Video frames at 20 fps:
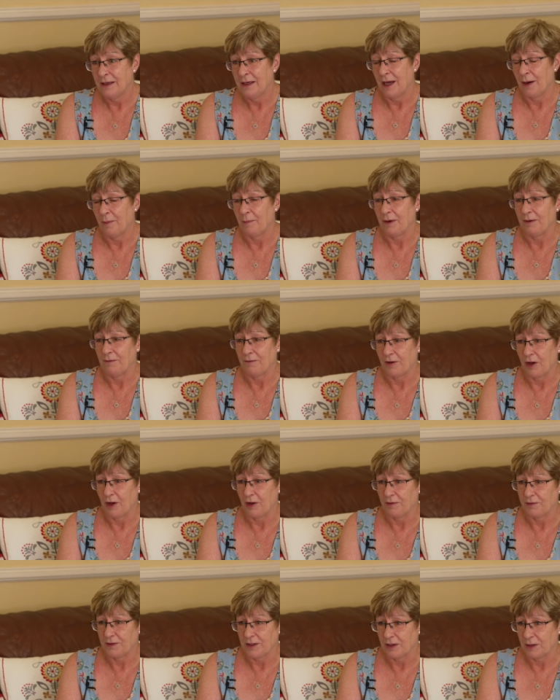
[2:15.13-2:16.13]
and were
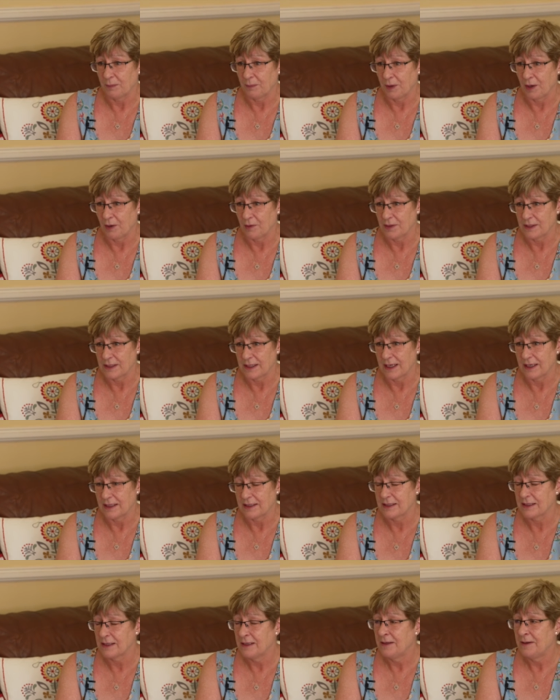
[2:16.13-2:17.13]
involved in the
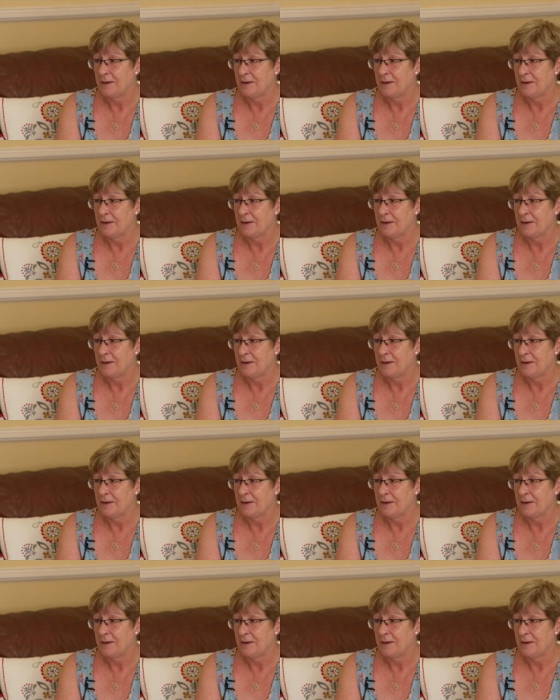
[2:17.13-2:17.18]
process